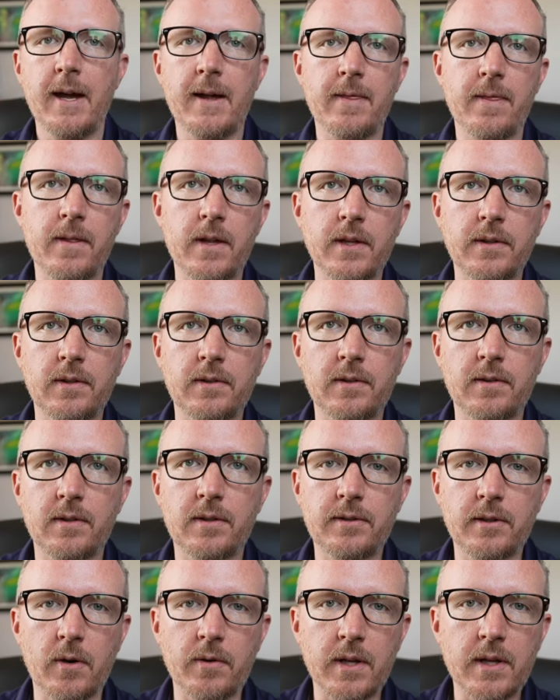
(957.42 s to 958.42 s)
and this is the
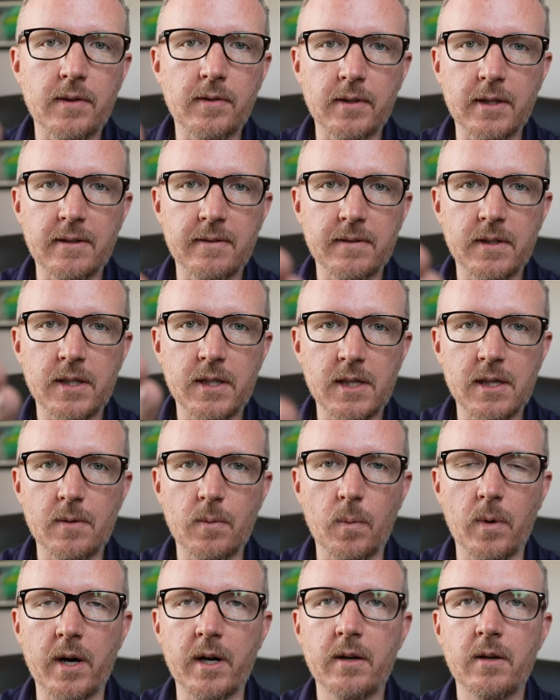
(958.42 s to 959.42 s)
Sony Z V E
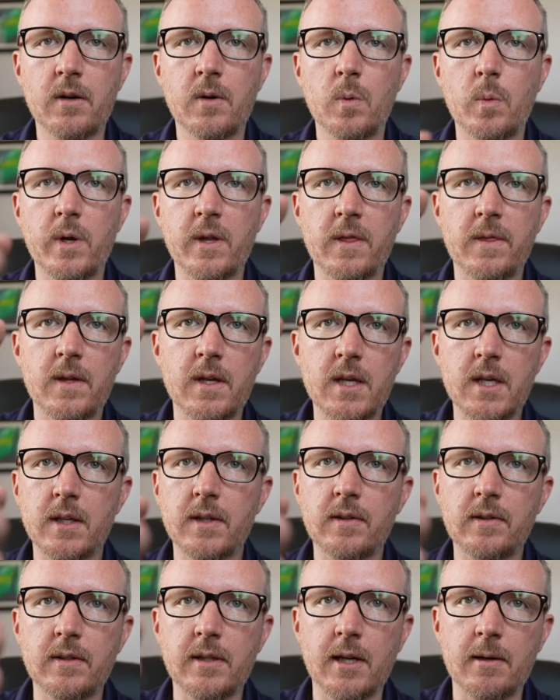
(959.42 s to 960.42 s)
one with the E
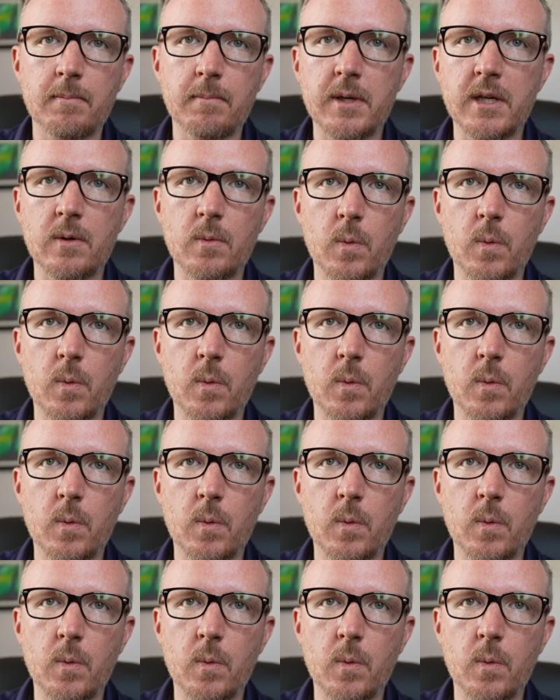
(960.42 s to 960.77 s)
C M B